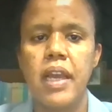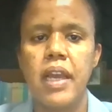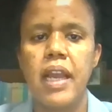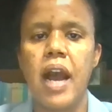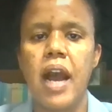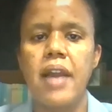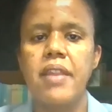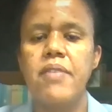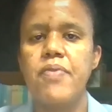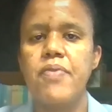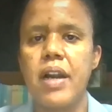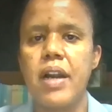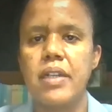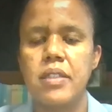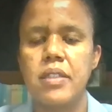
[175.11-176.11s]
can in
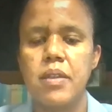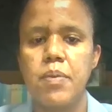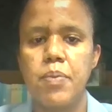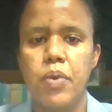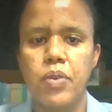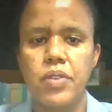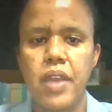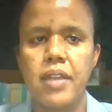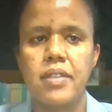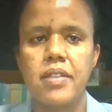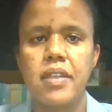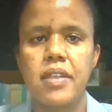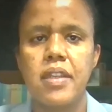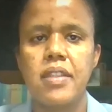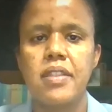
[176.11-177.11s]
fact
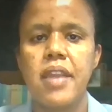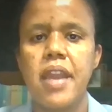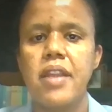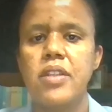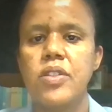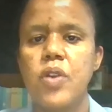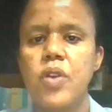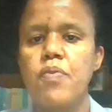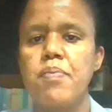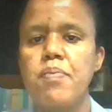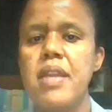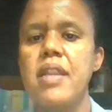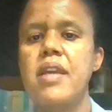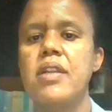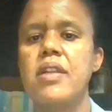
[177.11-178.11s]
protect tens of
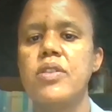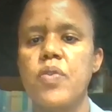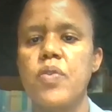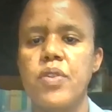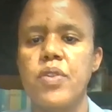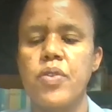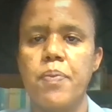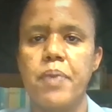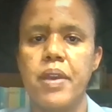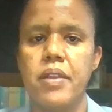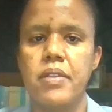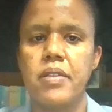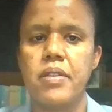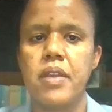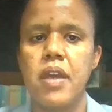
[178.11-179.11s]
millions of
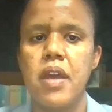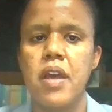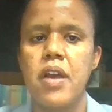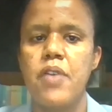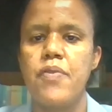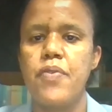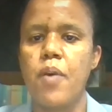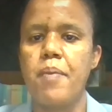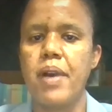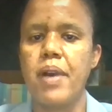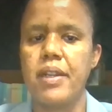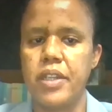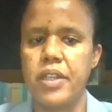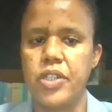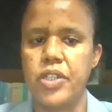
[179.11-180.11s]
Ethiopians from
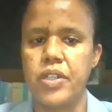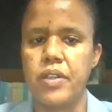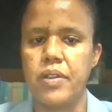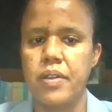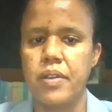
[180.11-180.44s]
addiction.